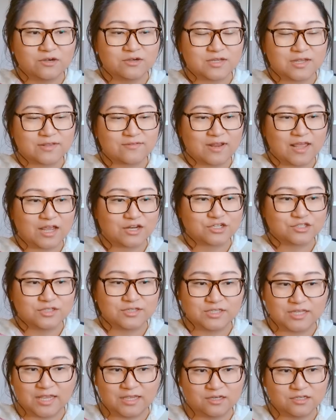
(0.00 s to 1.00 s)
doesn't actually
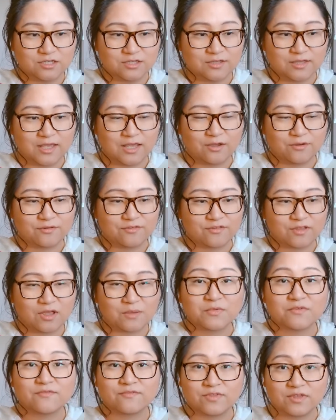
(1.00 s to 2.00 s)
take into account
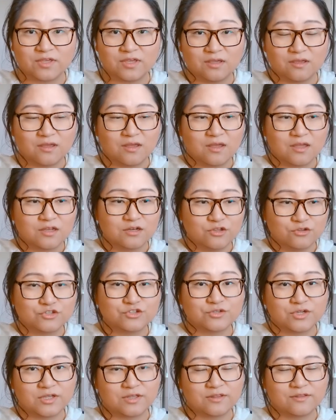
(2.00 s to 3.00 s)
some of the
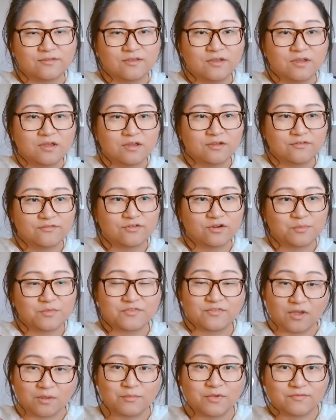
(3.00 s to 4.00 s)
nutrients from
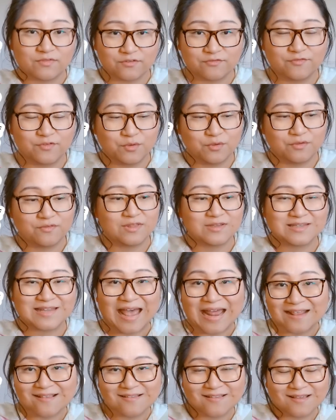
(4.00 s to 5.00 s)
some of the foods. The
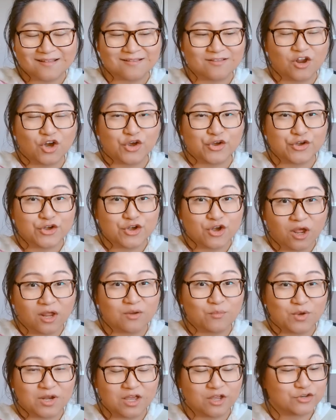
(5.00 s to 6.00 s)
data sets are
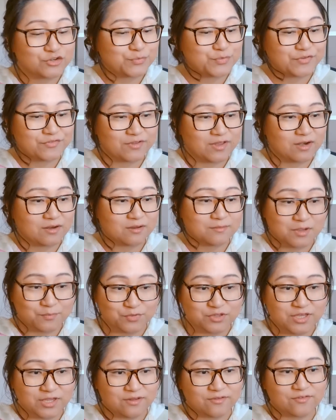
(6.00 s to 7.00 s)
not 100%
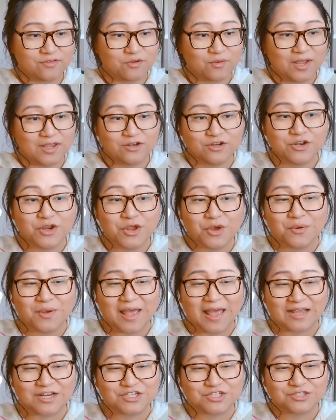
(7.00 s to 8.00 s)
complete. So I know
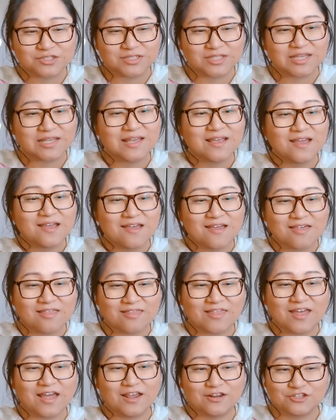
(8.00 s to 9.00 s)
actually
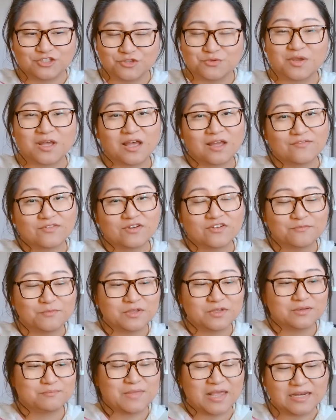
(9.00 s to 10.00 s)
that I do have enough
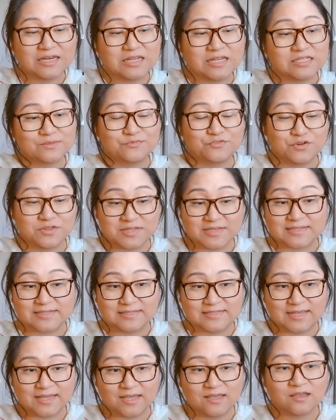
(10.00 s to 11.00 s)
magnesium for this
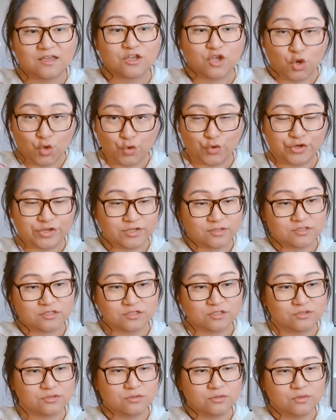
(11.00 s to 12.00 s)
day according
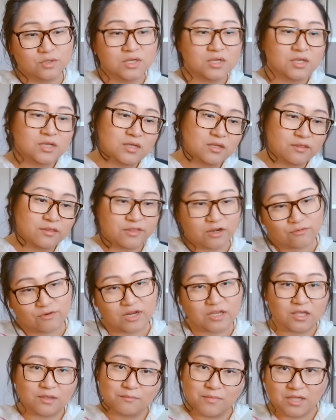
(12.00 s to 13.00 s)
to their
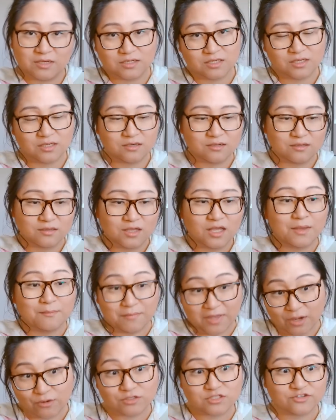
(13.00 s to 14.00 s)
recommended
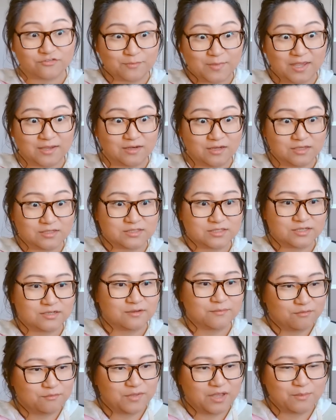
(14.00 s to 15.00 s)
amount of
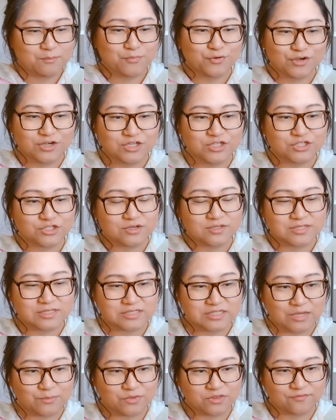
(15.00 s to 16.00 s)
magnesium. I'm pretty sure it's the
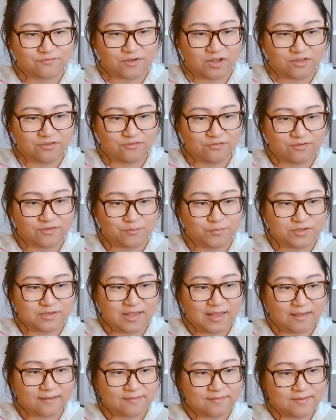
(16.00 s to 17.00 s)
same with the phosphorus and
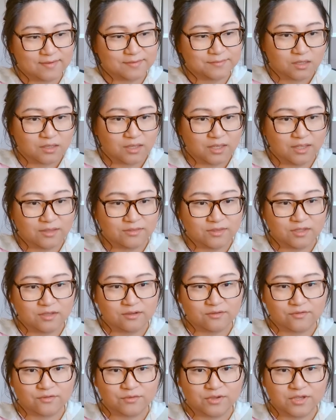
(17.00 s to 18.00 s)
potassium. And
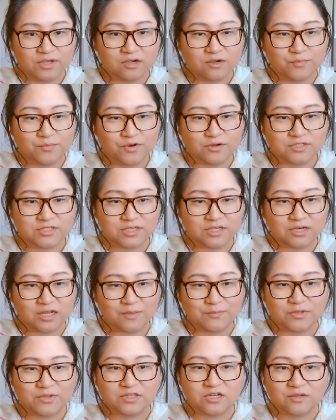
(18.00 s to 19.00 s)
then, so here, protein,
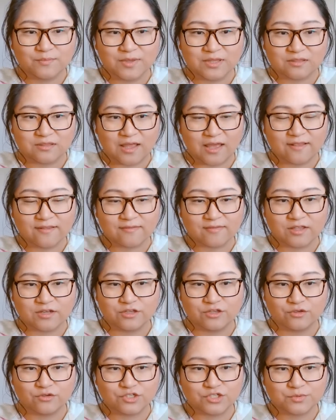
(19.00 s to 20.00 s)
I'm a little bit less than
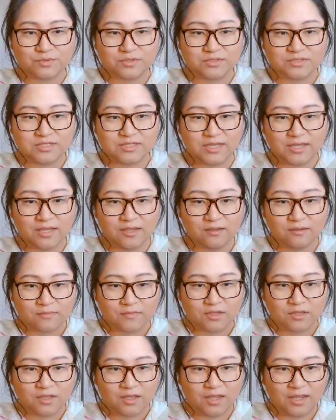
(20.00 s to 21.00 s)
usual today.
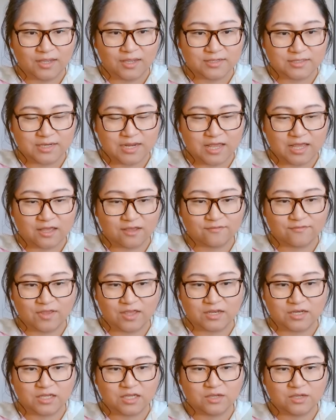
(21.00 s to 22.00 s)
I didn't have
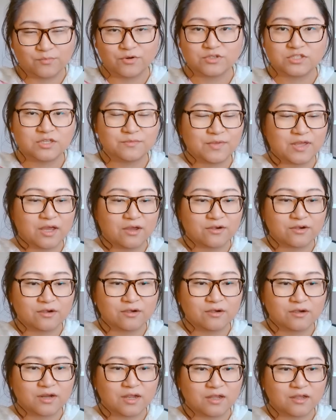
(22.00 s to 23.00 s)
any protein
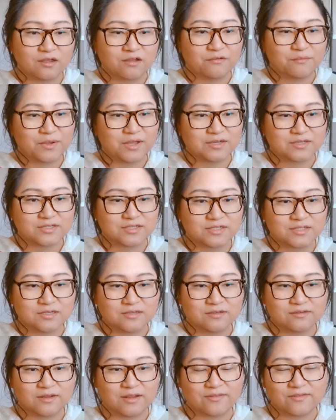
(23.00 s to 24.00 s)
powder. Um, I
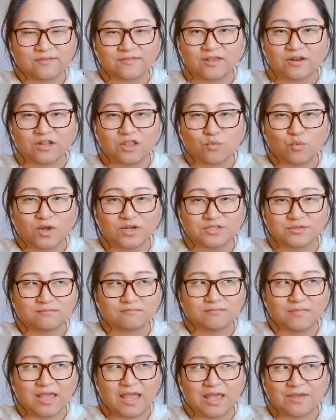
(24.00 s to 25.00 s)
didn't necessarily want to
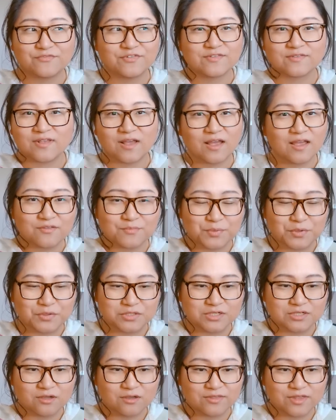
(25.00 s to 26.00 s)
emphasize
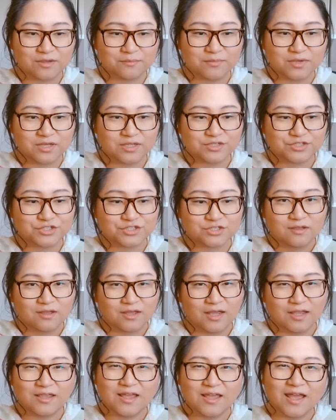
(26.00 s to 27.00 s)
protein all that much.
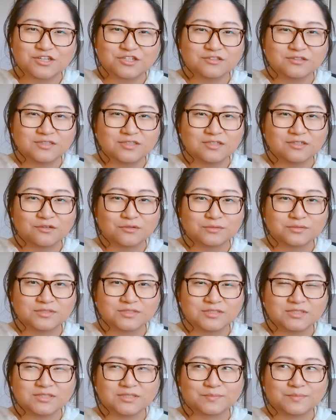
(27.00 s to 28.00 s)
I actually
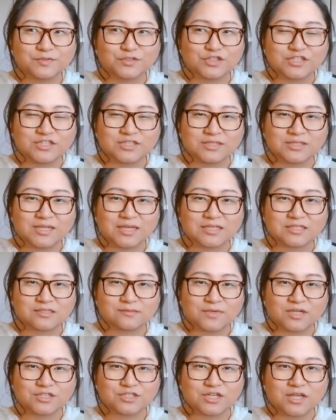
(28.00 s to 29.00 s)
only put in as
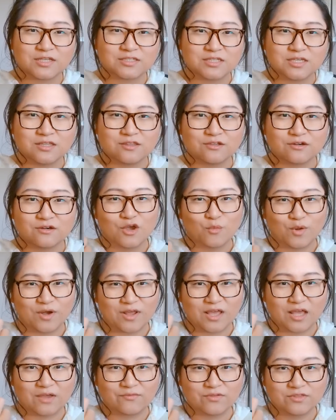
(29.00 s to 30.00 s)
much as either what I
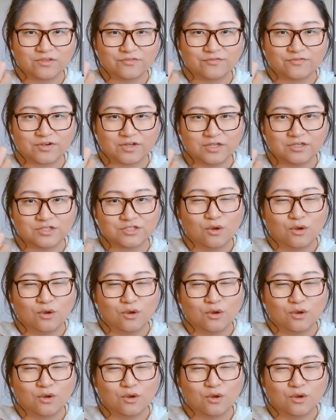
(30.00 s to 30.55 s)
have in the fridge